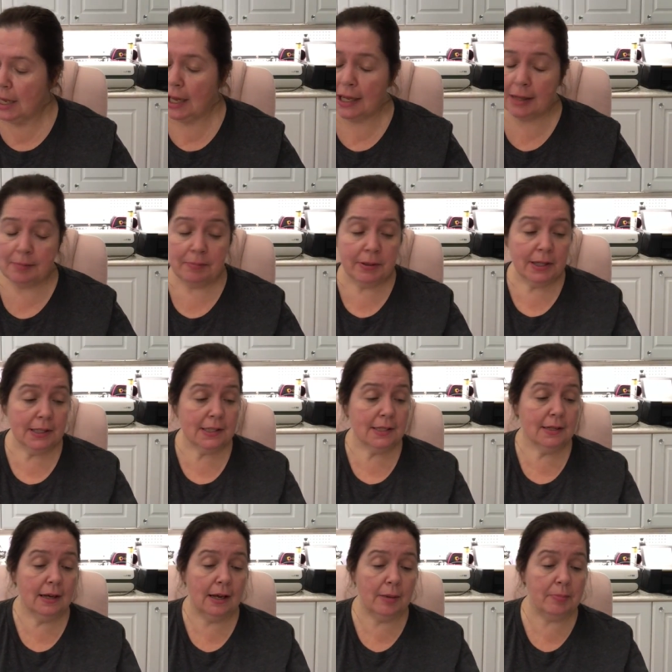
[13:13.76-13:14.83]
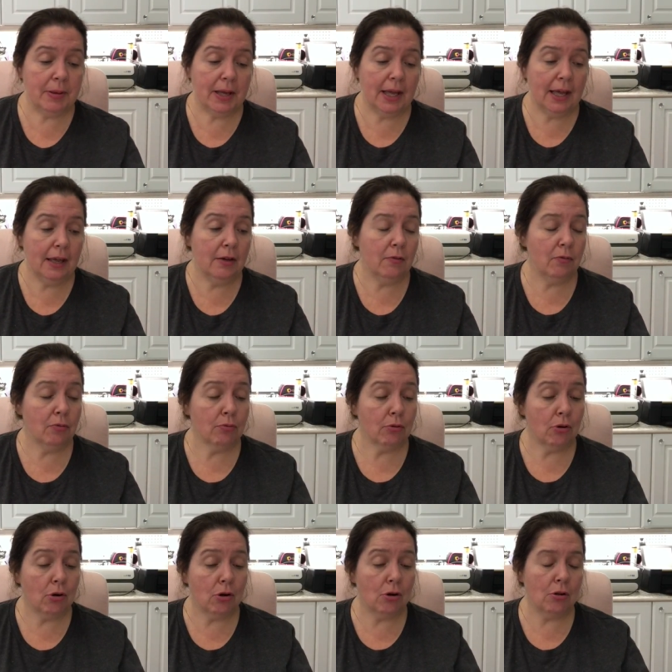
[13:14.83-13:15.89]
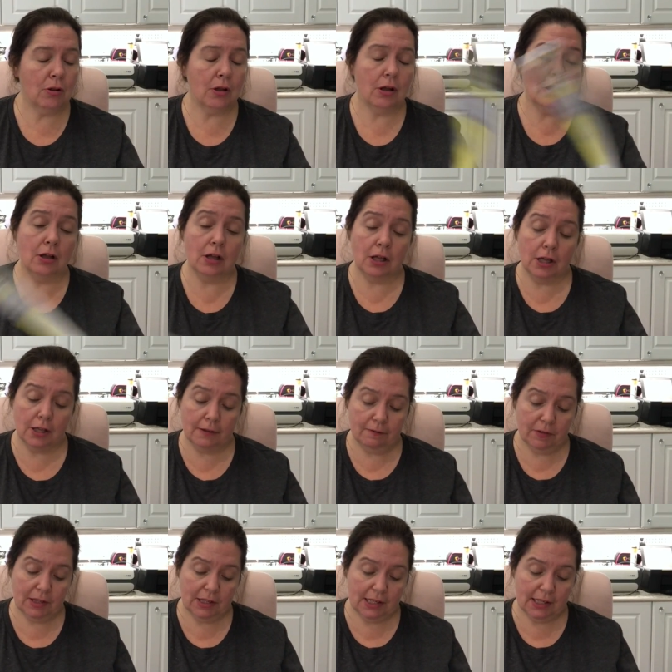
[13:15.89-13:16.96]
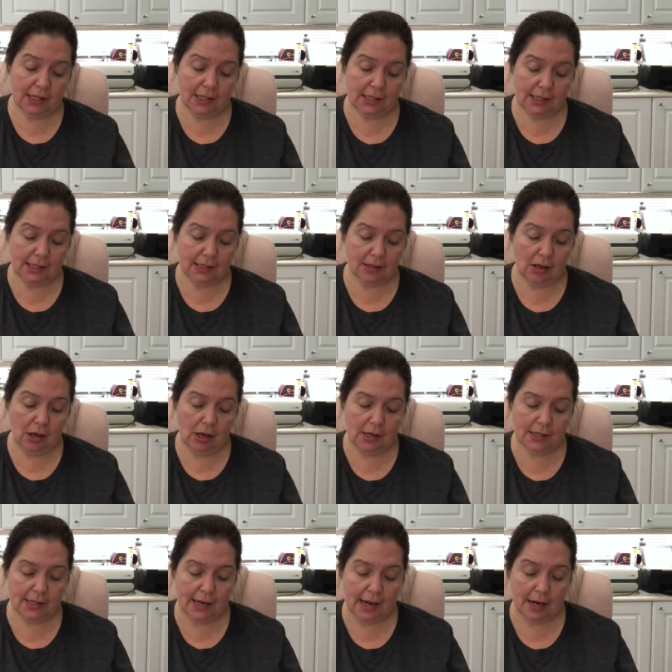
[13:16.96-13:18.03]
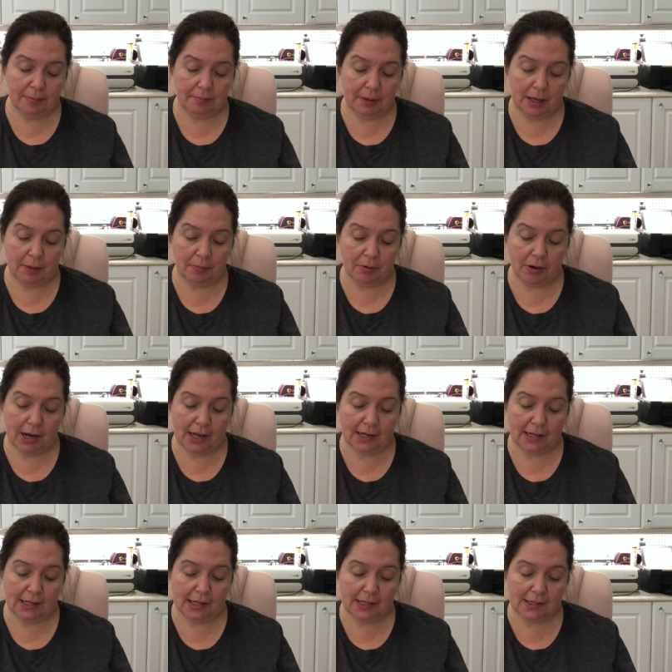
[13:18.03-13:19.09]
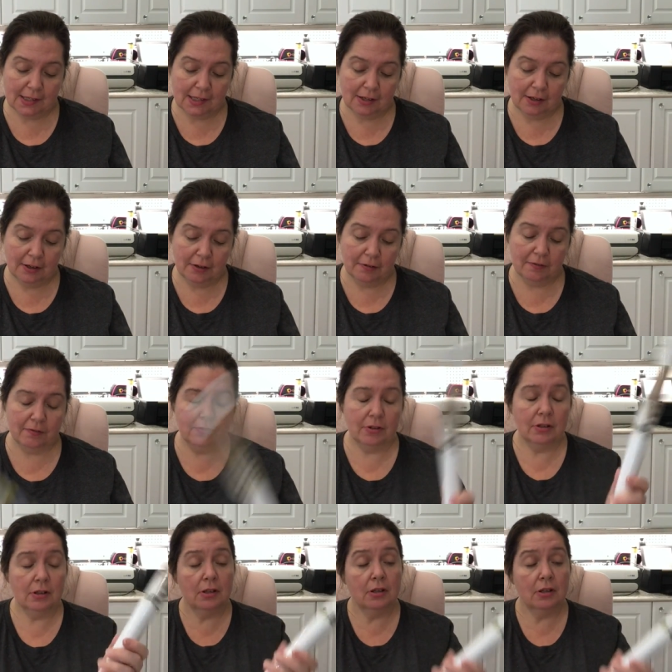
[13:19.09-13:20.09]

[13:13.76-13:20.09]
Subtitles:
I picked up a roll of this contact paper adhesive,